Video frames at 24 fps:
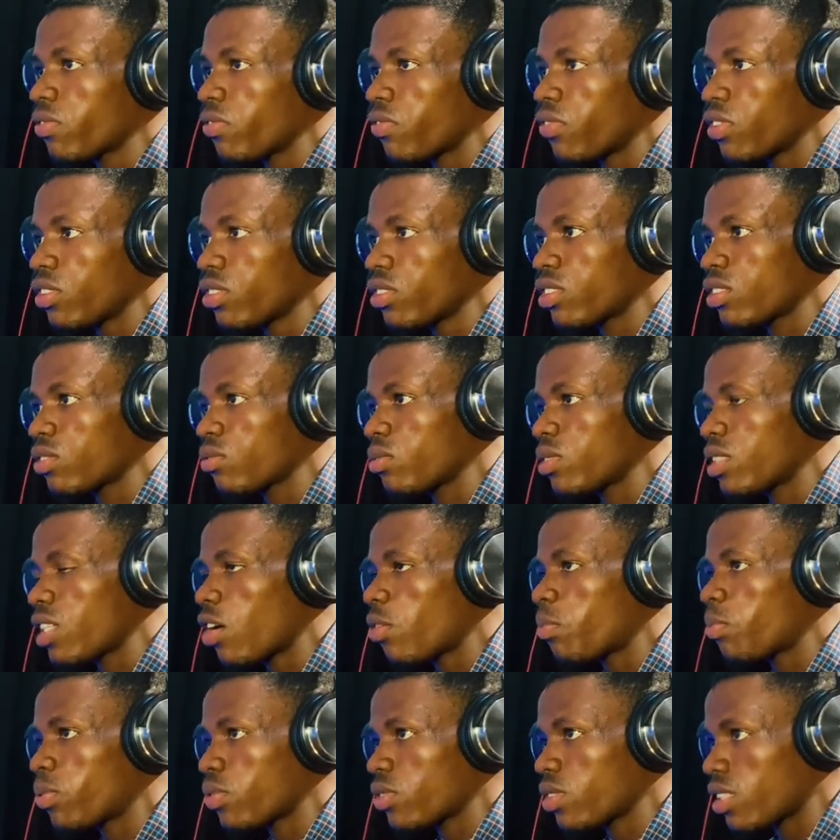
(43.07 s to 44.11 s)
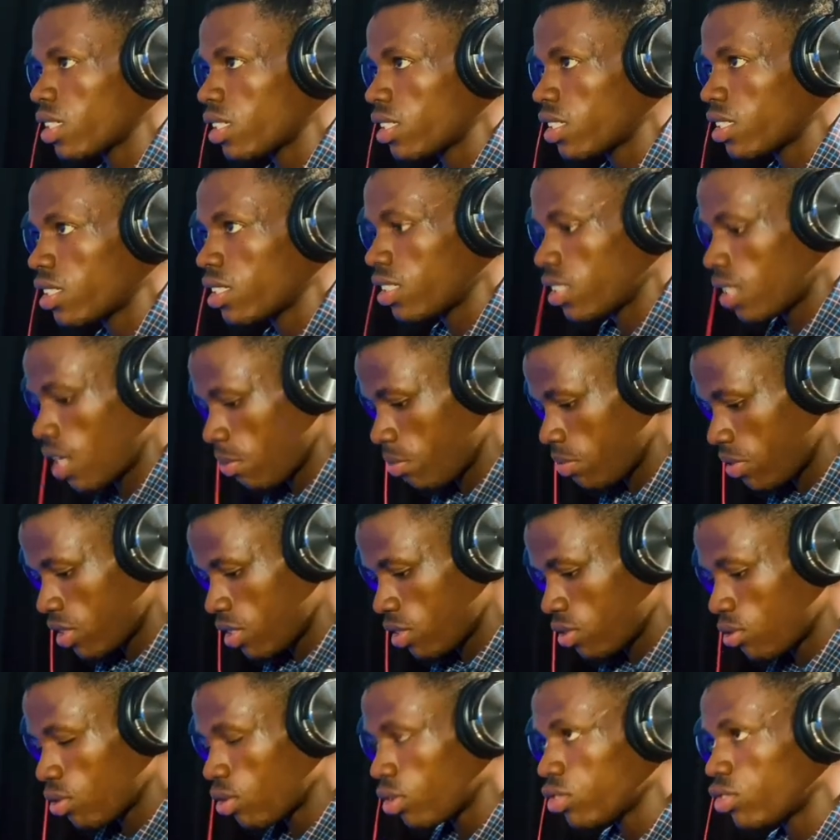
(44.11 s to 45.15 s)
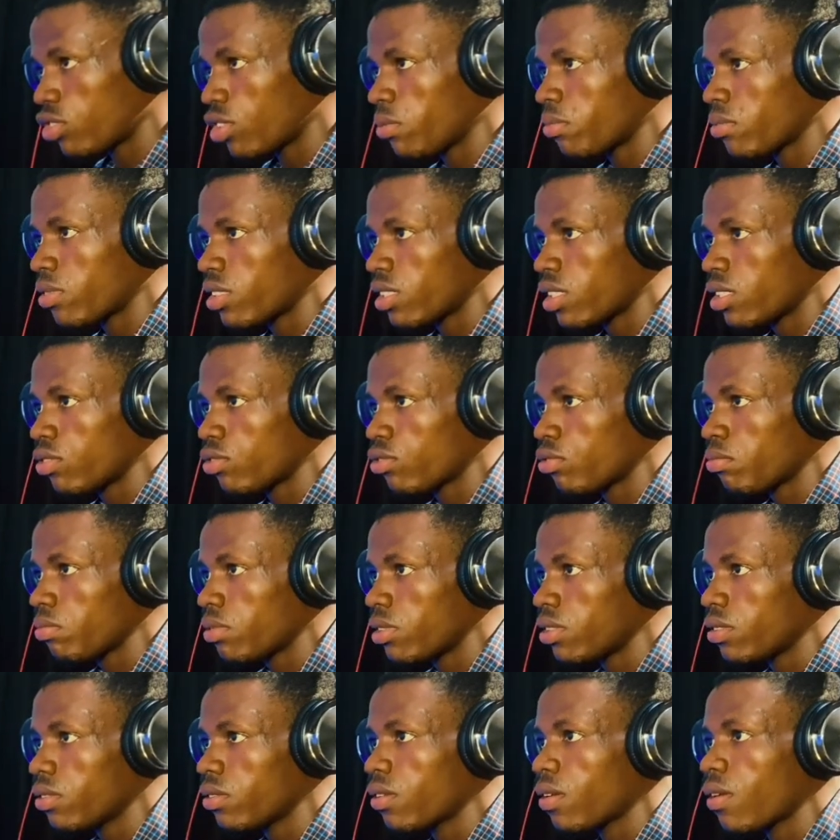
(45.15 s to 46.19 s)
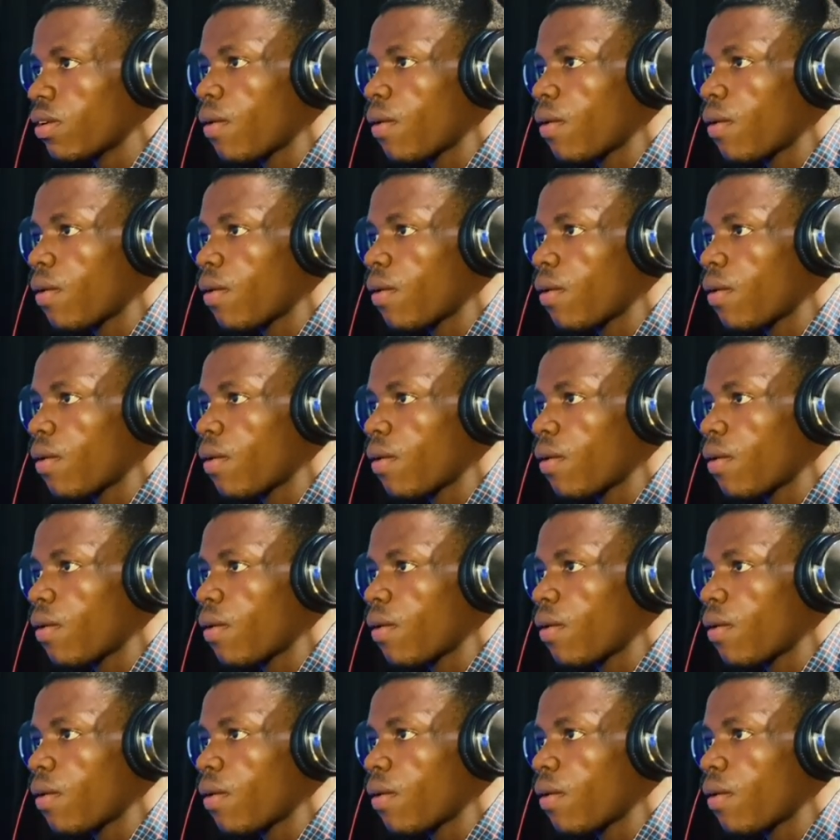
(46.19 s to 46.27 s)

first without processing. The raw drums sent to me.